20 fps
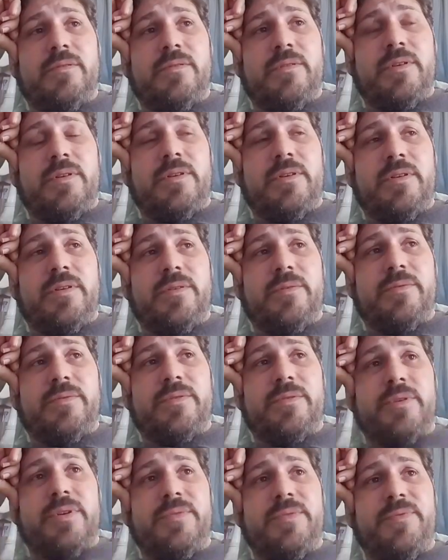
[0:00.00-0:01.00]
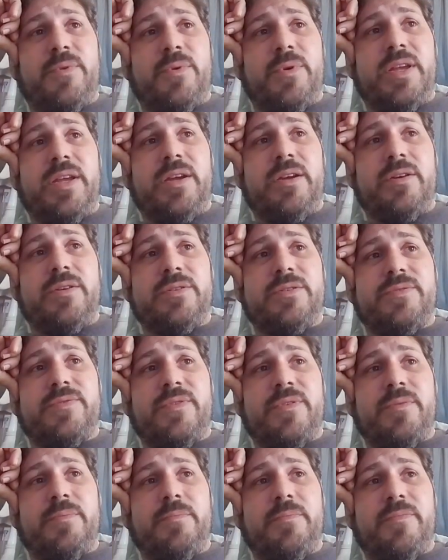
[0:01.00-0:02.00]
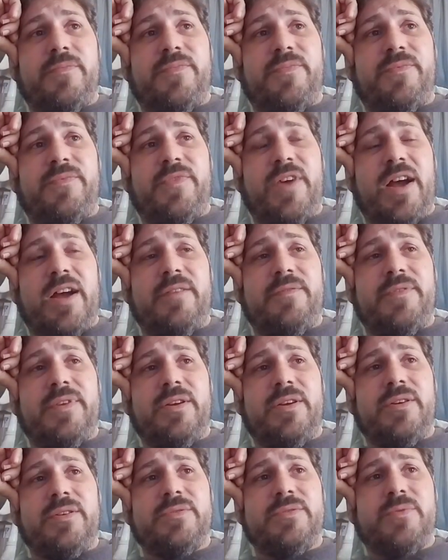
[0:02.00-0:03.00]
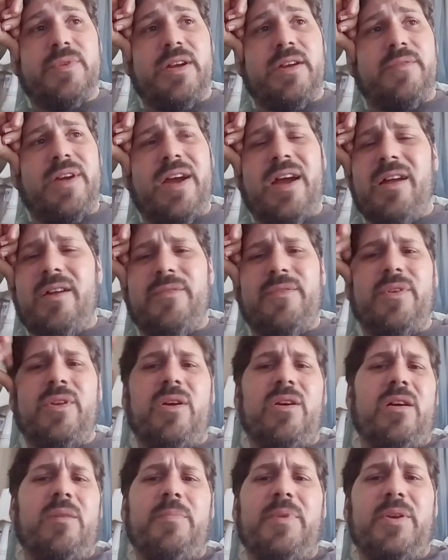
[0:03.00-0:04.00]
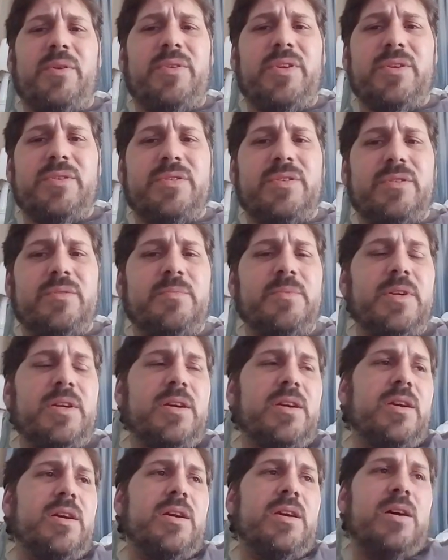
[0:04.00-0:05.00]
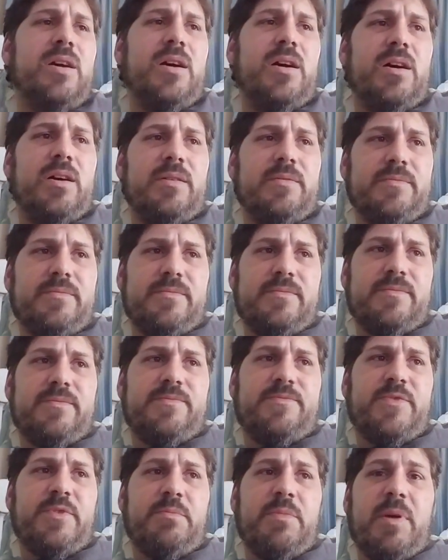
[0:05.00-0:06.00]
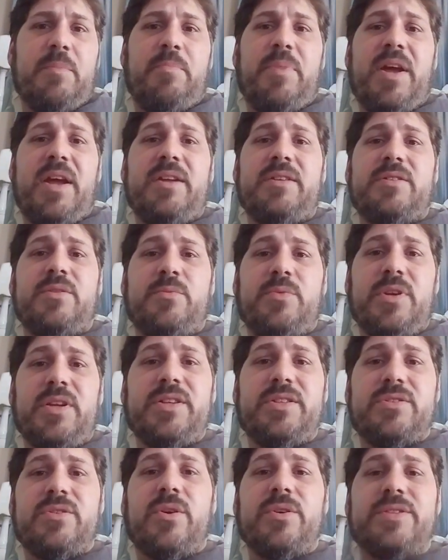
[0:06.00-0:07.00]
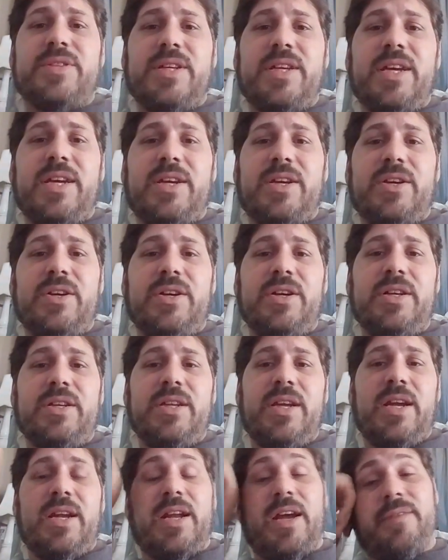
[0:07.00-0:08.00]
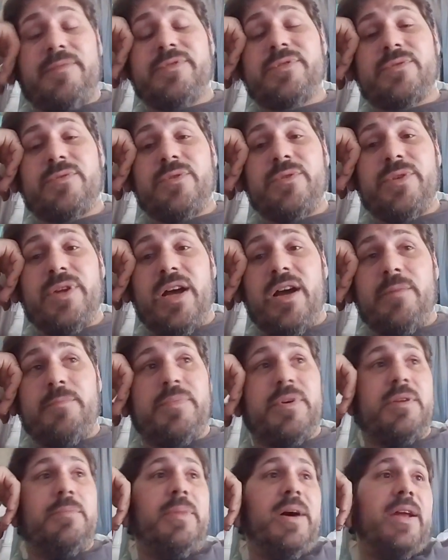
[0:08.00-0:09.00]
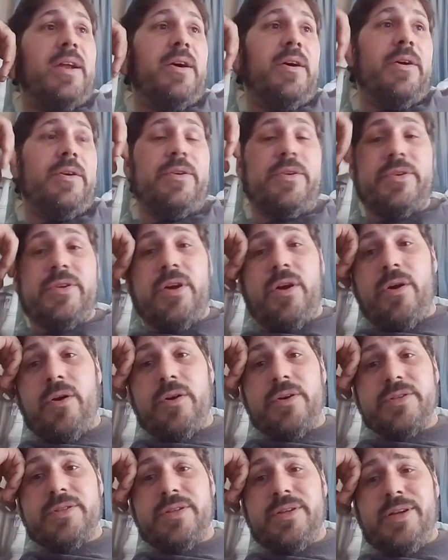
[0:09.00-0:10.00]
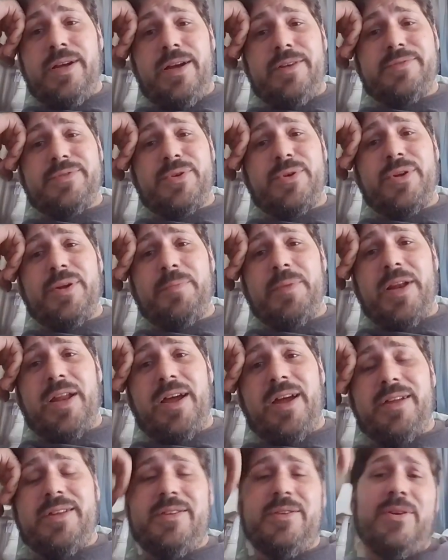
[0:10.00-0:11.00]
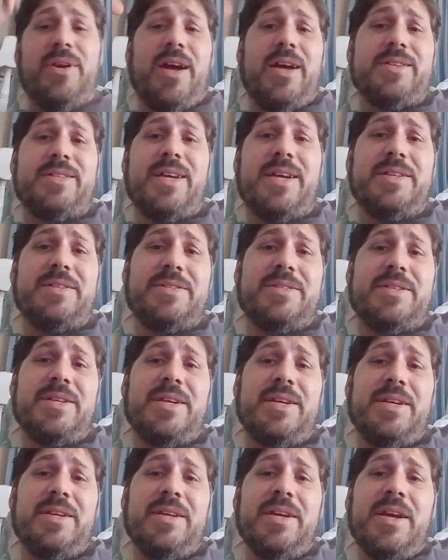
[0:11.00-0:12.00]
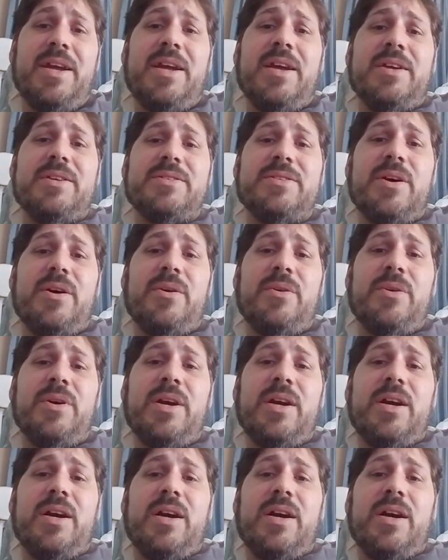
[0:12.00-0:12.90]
I don't know, 3 or 4 years, for 5 years, whatever, however long I've been on YouTube. for my paint to really start to get good, and I've screwed up about 100 cars. I've screwed up a lot you guys hadn't seen. So